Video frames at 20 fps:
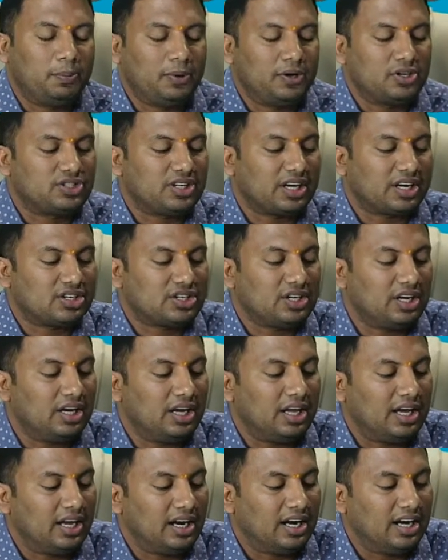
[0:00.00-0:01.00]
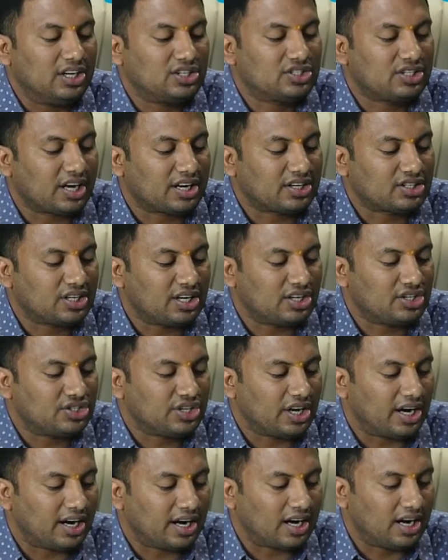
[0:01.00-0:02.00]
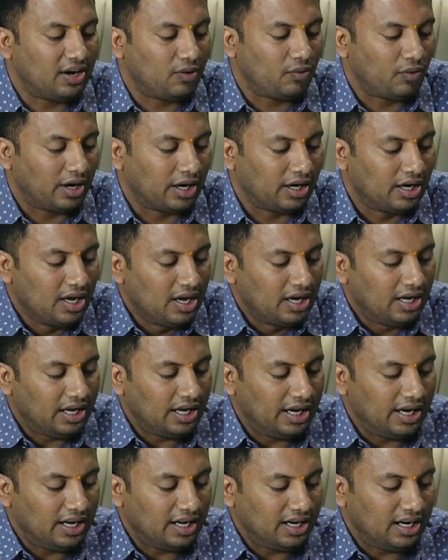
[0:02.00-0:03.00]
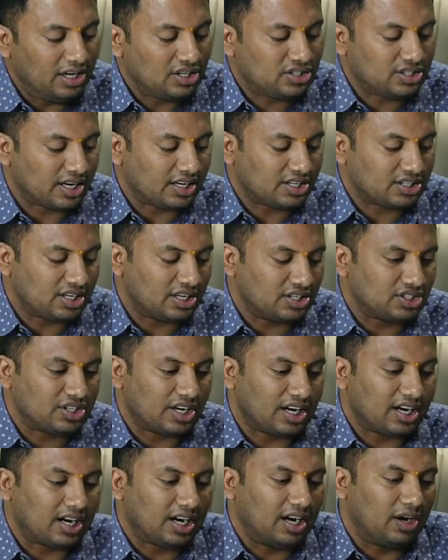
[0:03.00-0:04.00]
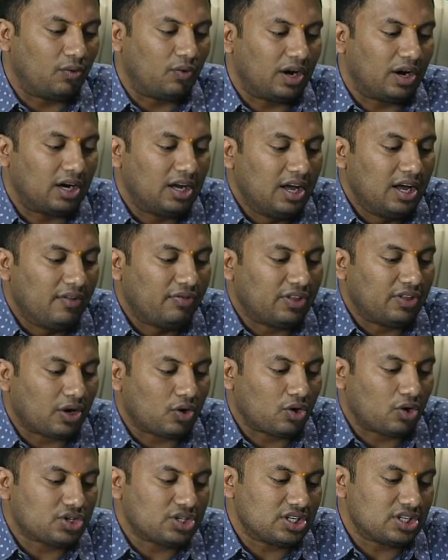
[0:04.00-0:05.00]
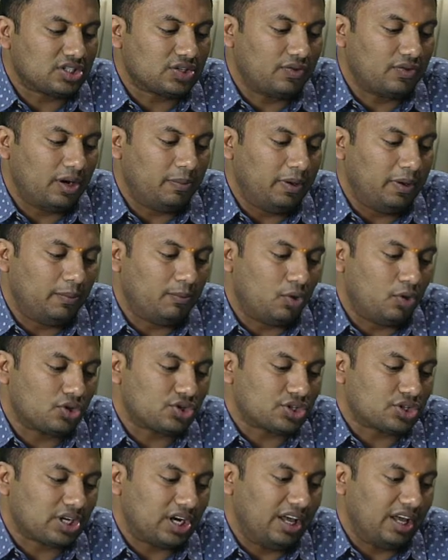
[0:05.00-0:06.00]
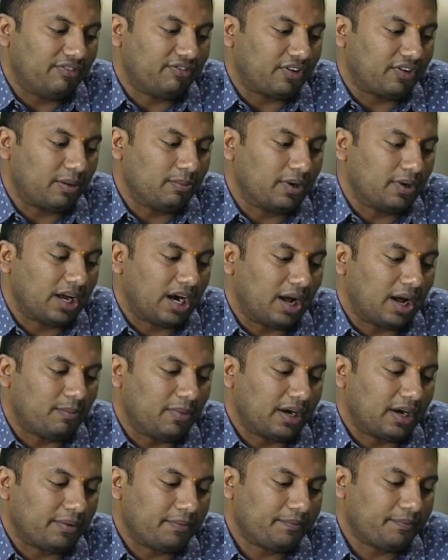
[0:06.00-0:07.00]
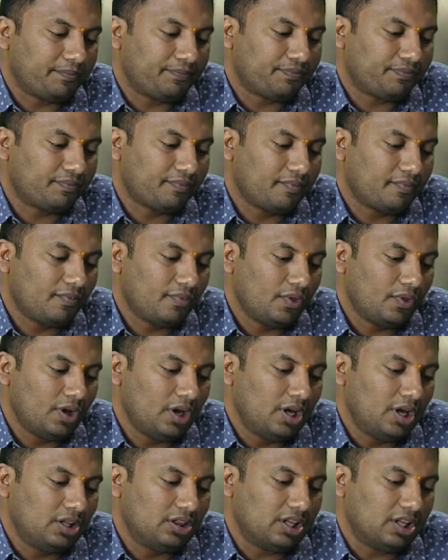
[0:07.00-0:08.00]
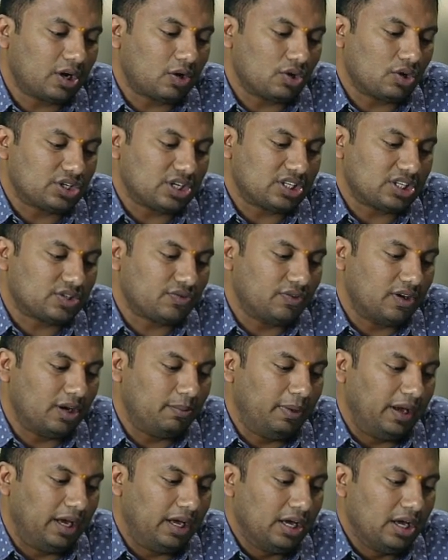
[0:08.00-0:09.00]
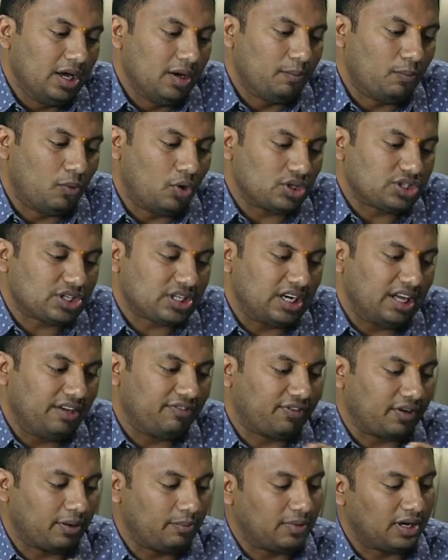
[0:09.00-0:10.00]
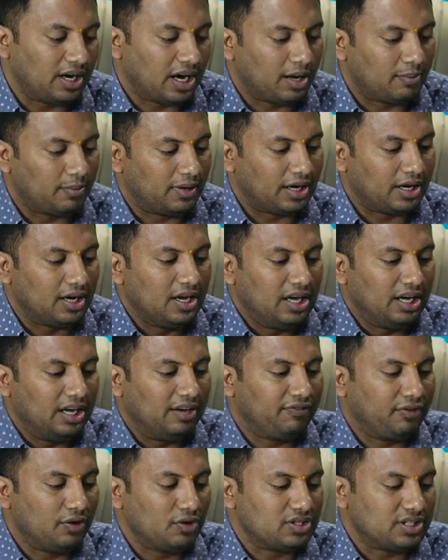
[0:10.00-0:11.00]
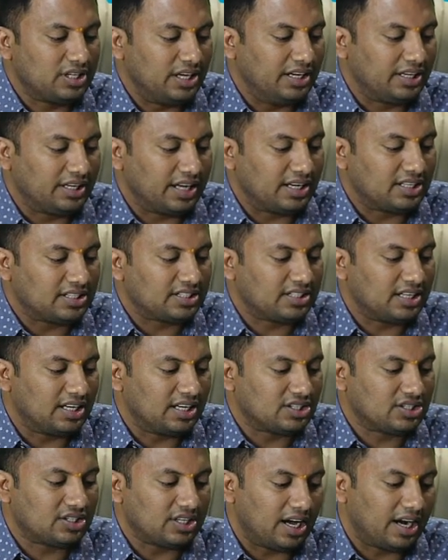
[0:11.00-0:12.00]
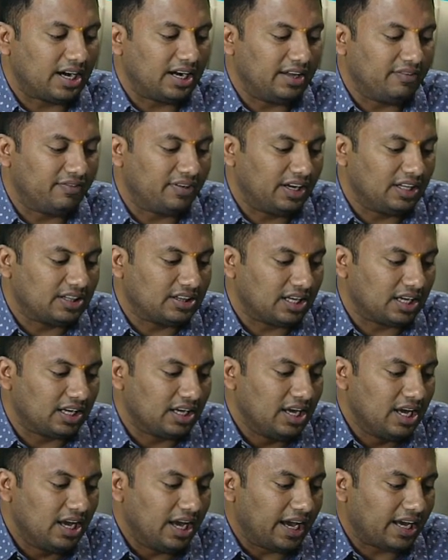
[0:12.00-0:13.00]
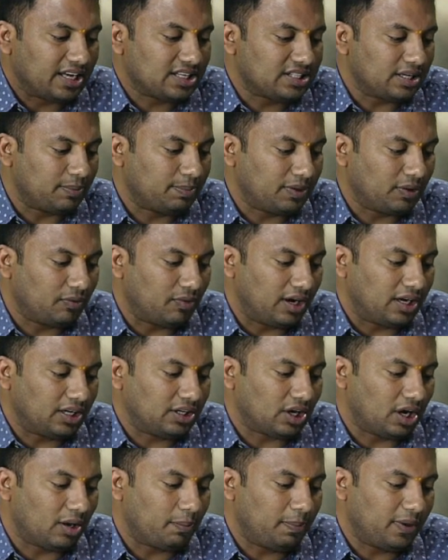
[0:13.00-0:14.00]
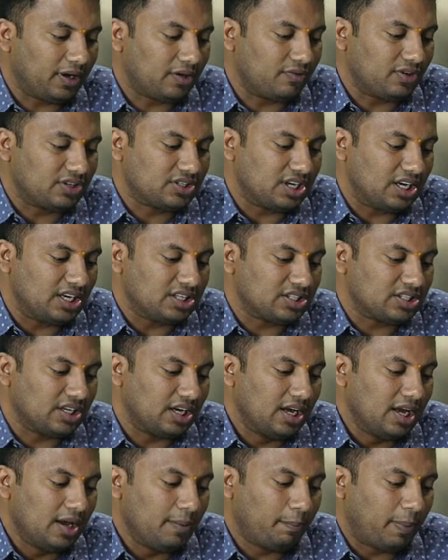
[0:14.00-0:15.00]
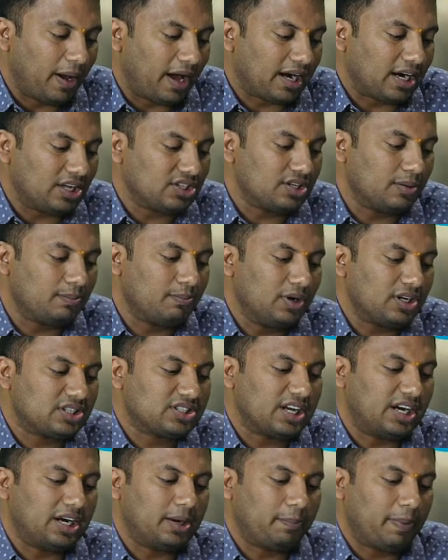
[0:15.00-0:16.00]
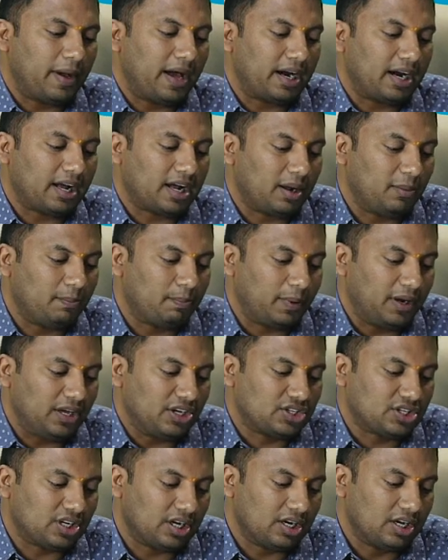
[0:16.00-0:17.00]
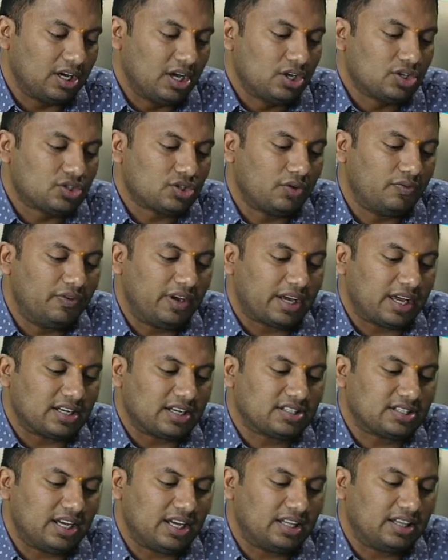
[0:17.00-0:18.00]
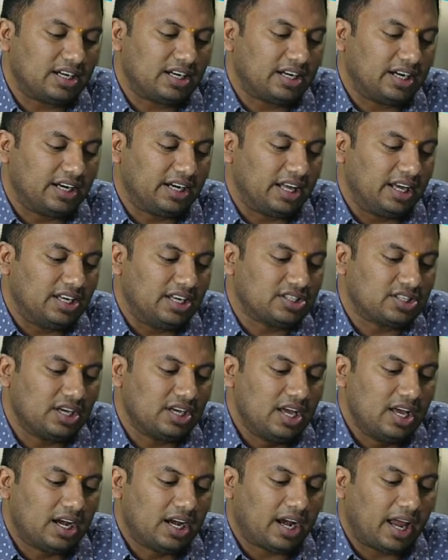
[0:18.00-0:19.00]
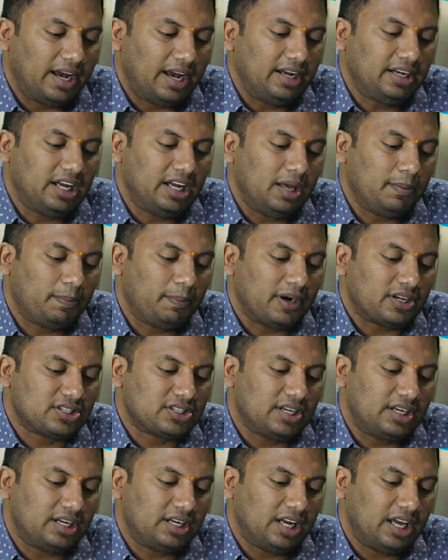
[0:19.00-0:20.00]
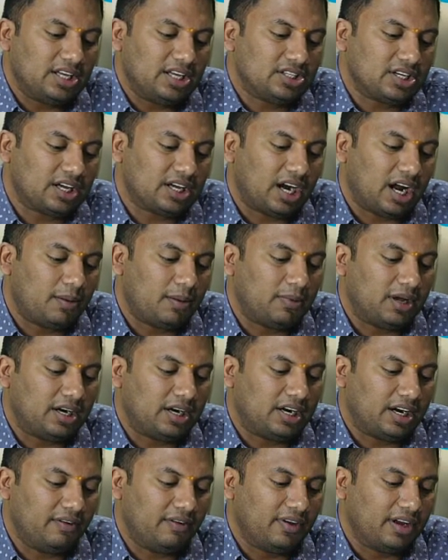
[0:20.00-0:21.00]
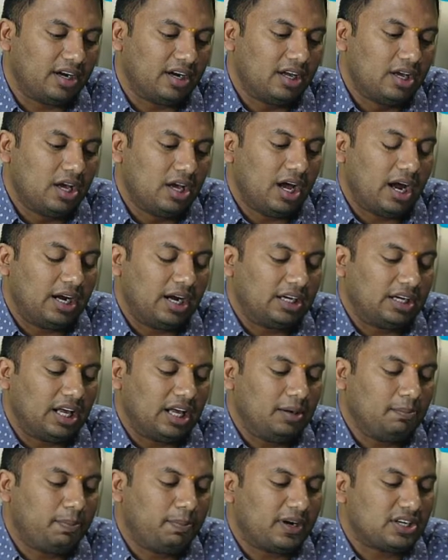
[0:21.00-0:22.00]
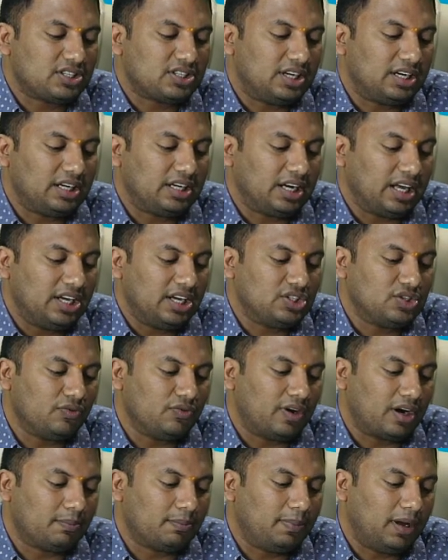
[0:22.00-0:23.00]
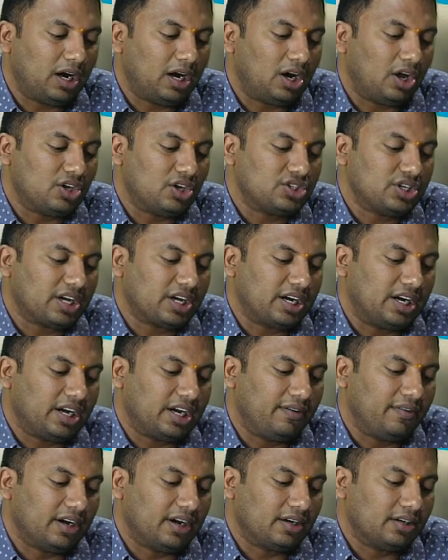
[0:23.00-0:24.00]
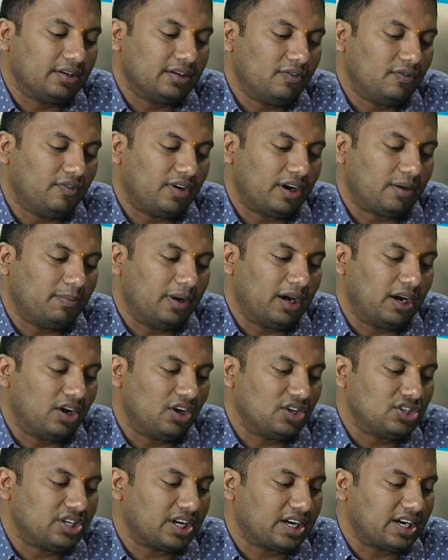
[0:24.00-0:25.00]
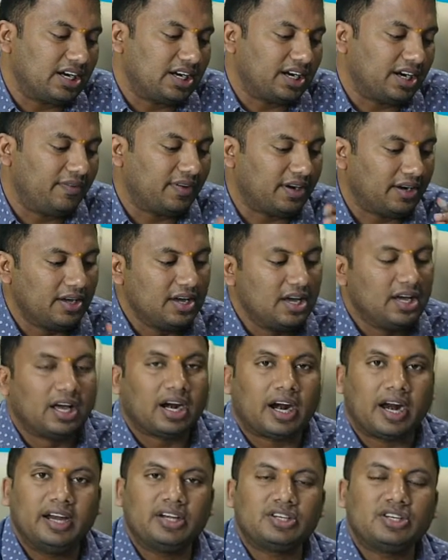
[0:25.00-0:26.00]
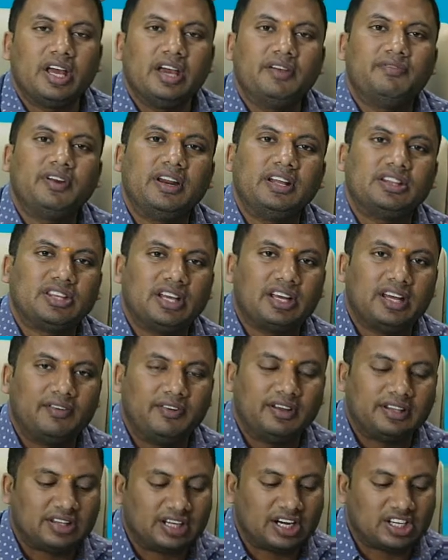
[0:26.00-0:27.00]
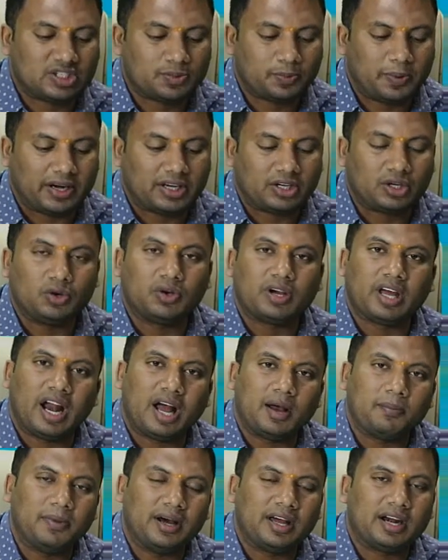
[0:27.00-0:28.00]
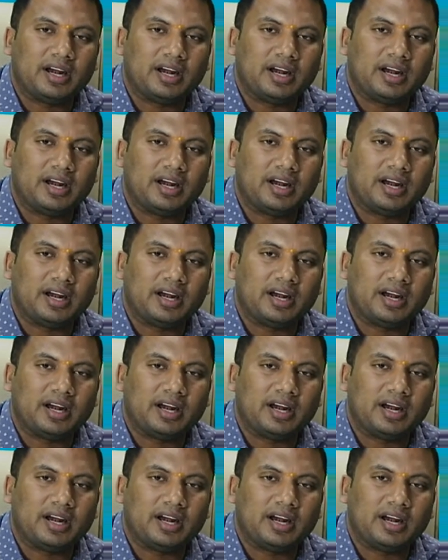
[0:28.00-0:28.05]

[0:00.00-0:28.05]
section, English section, general one. In English section, general one, the questions will be mostly from grammar the questions will be mostly from grammar if you see tenses and everything except one topic which is para jumbles and para completion so we can say that it is 90 percentage grammar driven and 10 percentage verbal logic driven verbal logic driven right everything with respect to grammar